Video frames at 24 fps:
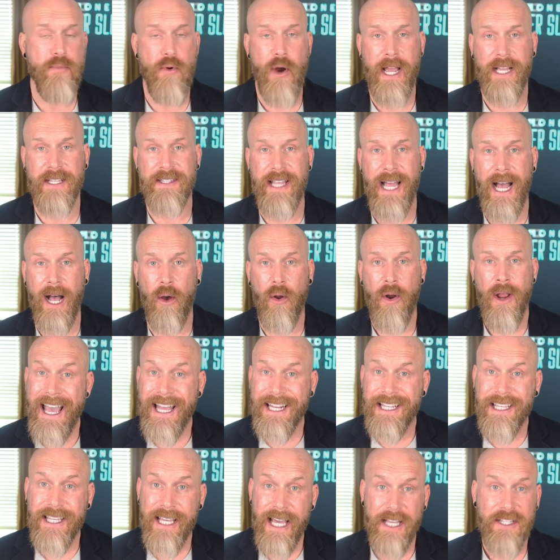breaks out
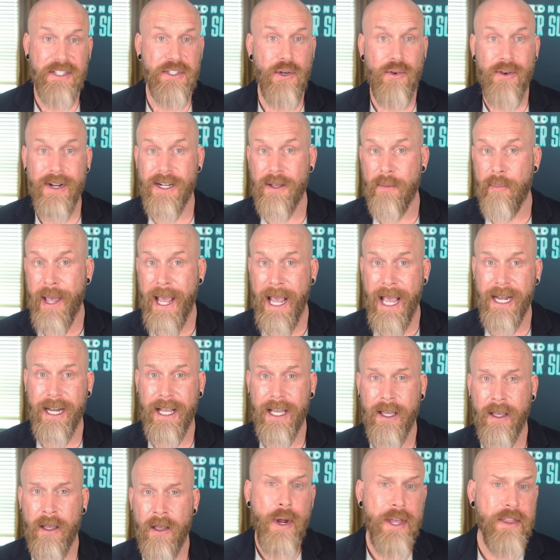and guests are in a
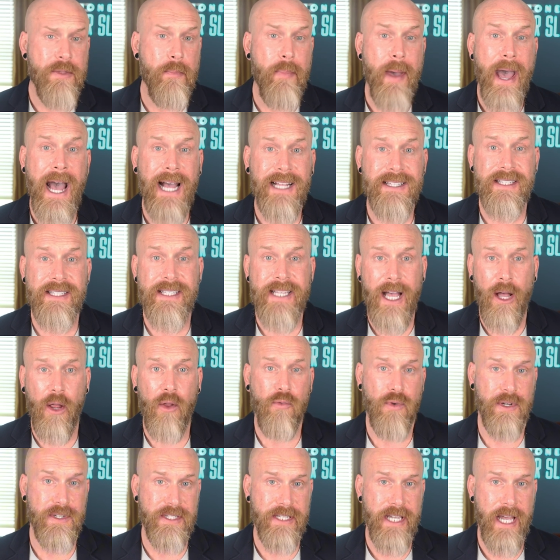panic. With bad cell
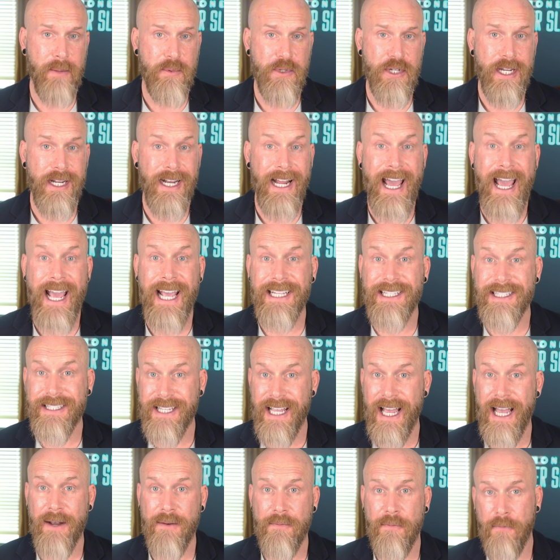reception, a
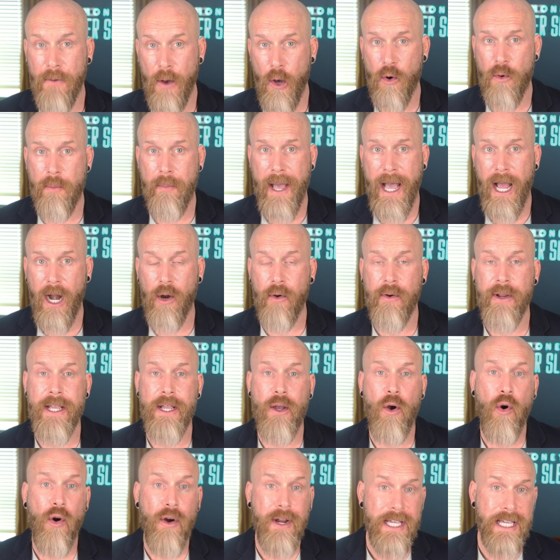dead phone battery,
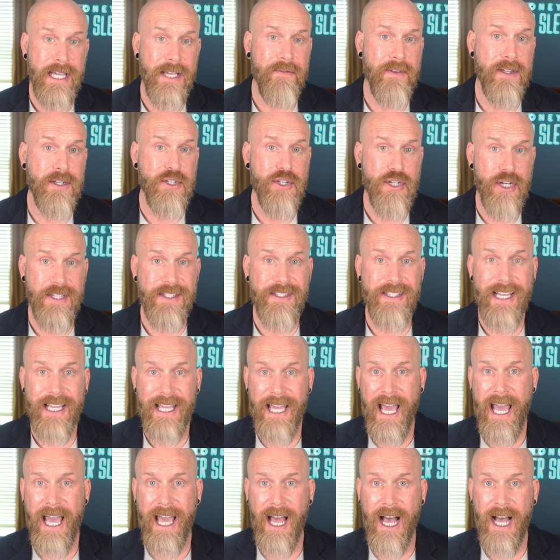or even just the
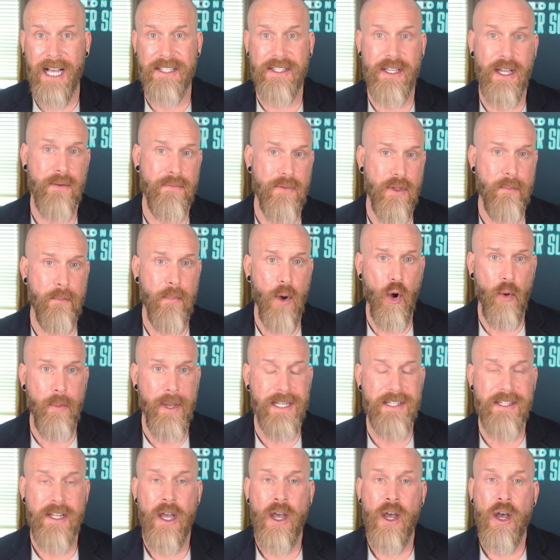chaos of the
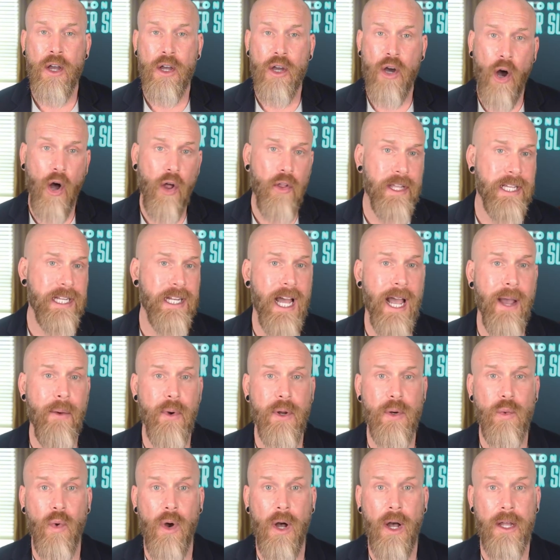moment, calling
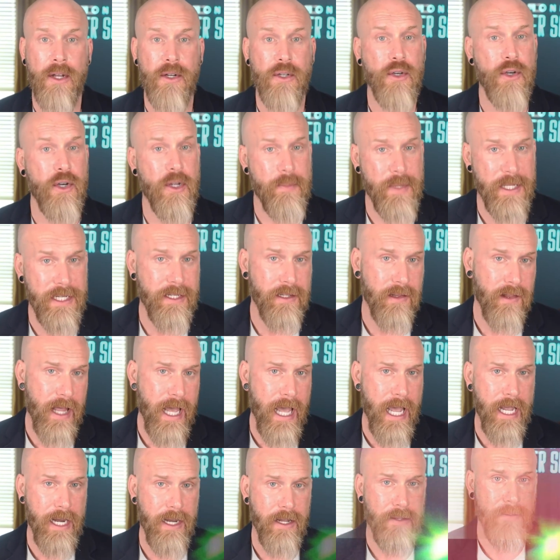911 could be
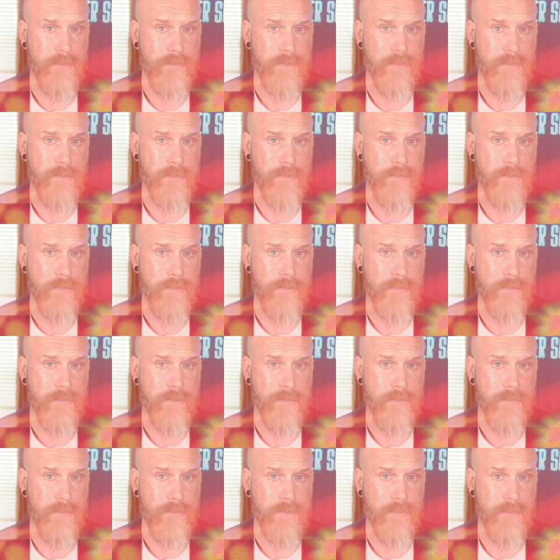delayed.